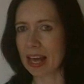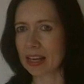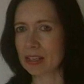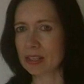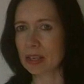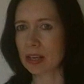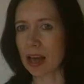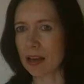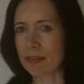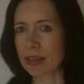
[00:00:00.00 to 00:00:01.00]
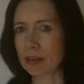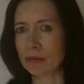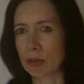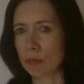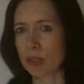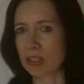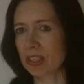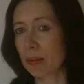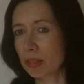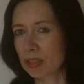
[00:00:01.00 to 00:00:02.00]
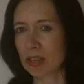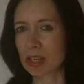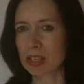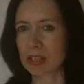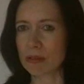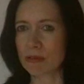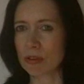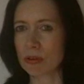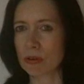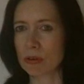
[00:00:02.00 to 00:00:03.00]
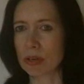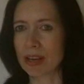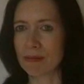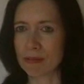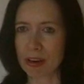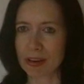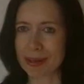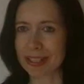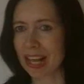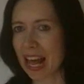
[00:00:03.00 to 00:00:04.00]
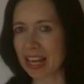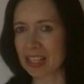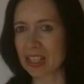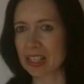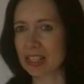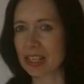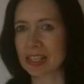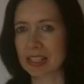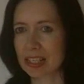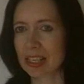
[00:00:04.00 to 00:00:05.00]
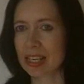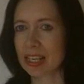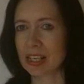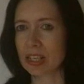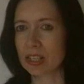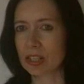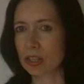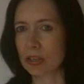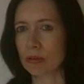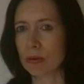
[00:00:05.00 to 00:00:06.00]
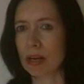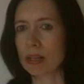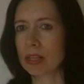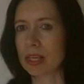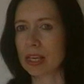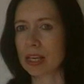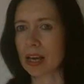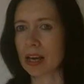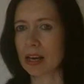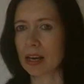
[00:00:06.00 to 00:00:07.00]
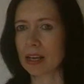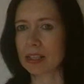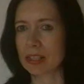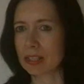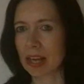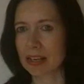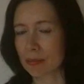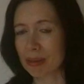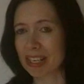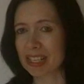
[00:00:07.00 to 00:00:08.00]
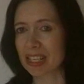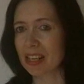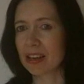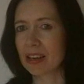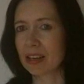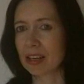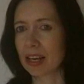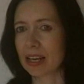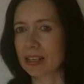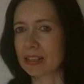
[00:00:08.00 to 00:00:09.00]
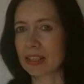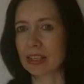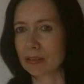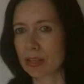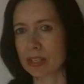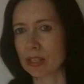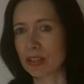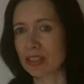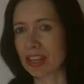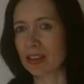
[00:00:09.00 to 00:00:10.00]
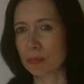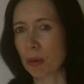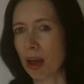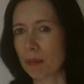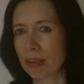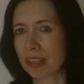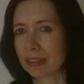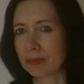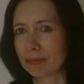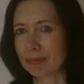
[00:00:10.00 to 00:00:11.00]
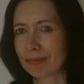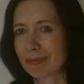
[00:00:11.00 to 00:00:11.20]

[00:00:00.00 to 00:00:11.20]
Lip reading: and having robust demonstration of your environmental actions is key to the sustainability and increase in your sales pipeline.